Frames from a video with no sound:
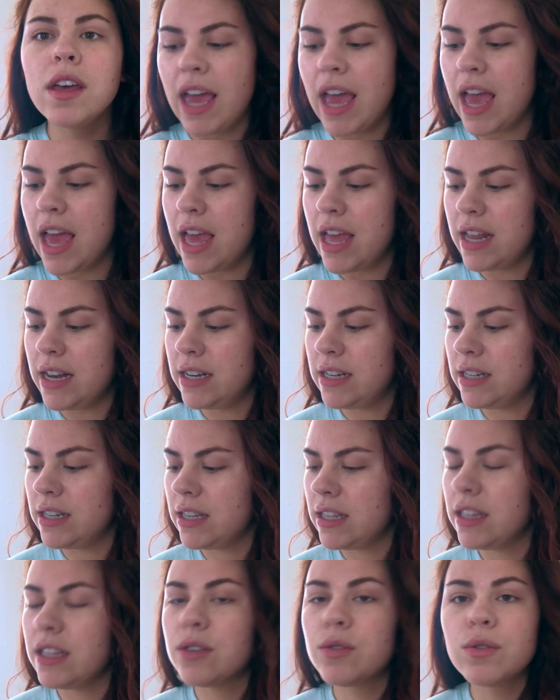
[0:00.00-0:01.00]
And
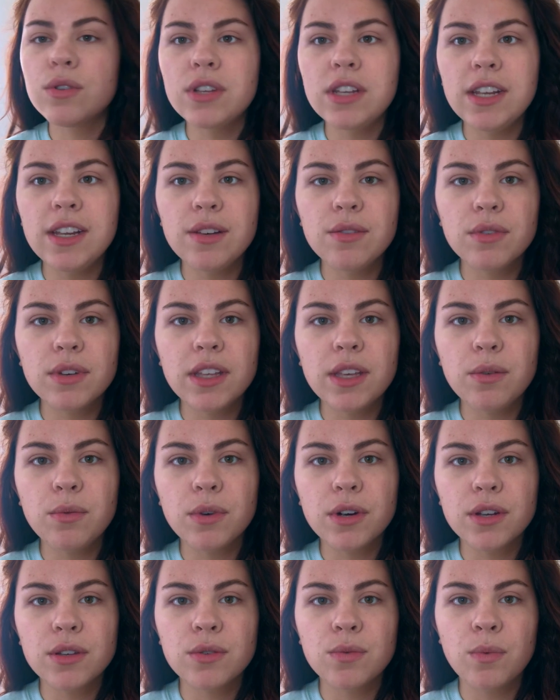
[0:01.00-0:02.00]
this routine really
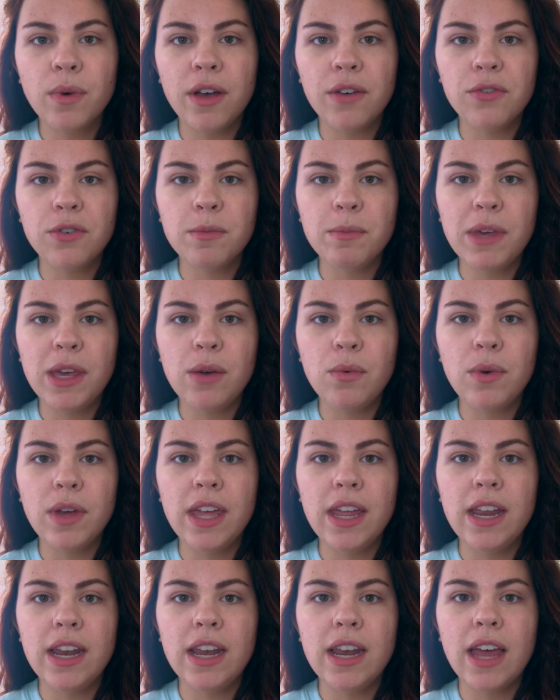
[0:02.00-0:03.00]
works well for me
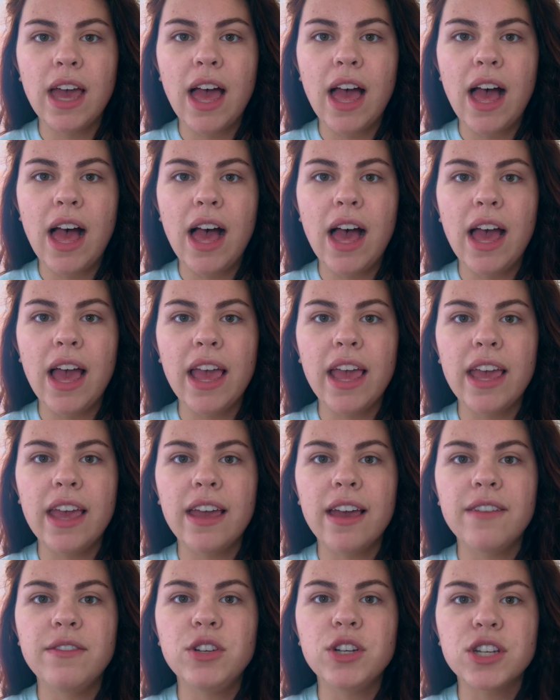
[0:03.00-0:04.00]
when
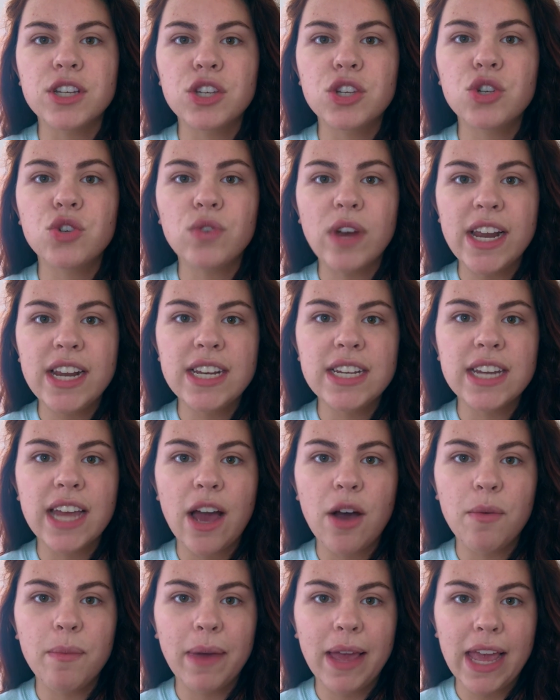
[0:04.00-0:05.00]
I have just straightened
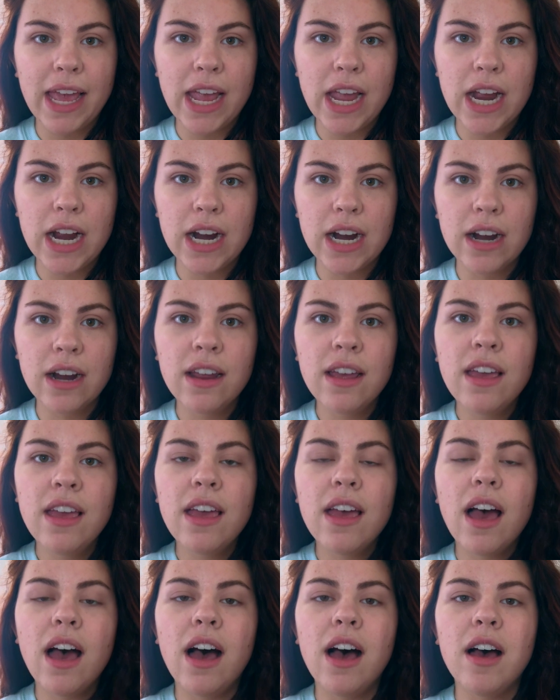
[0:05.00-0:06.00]
out my hair.
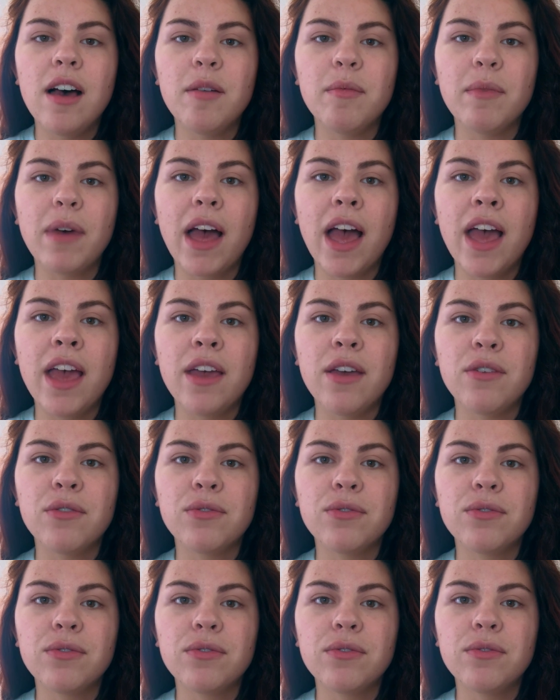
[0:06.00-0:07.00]

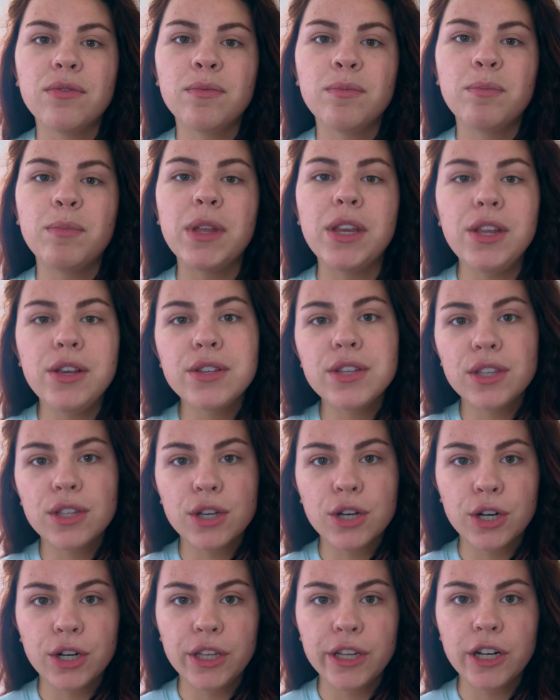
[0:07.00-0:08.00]
I've been using
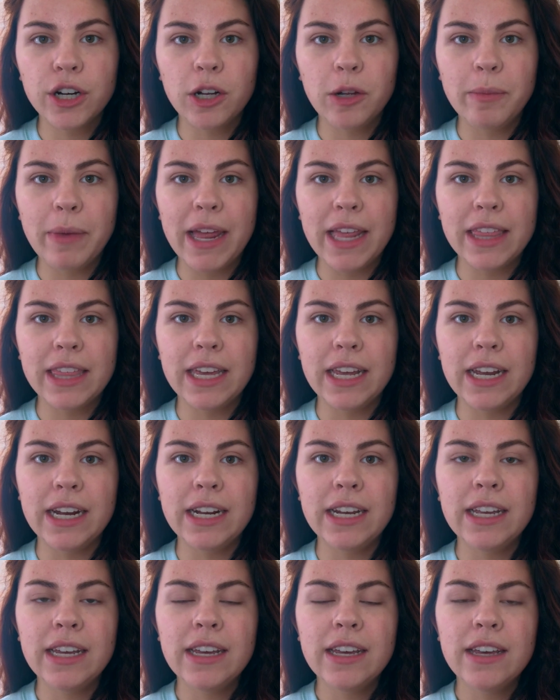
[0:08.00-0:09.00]
the curly girl
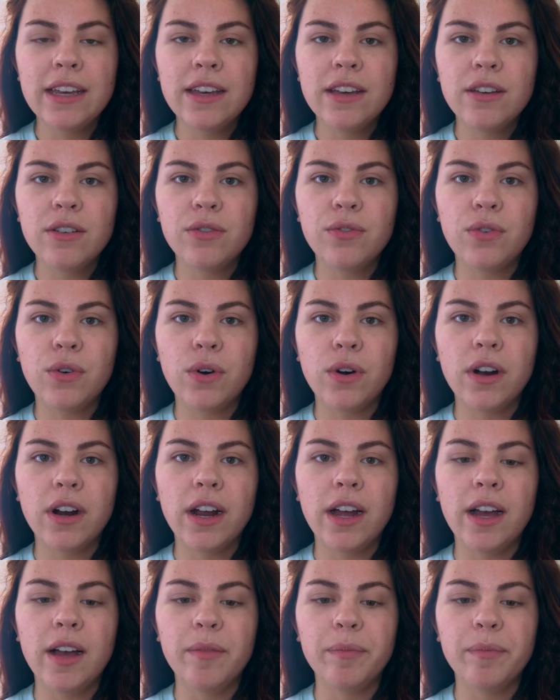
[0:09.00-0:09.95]
method for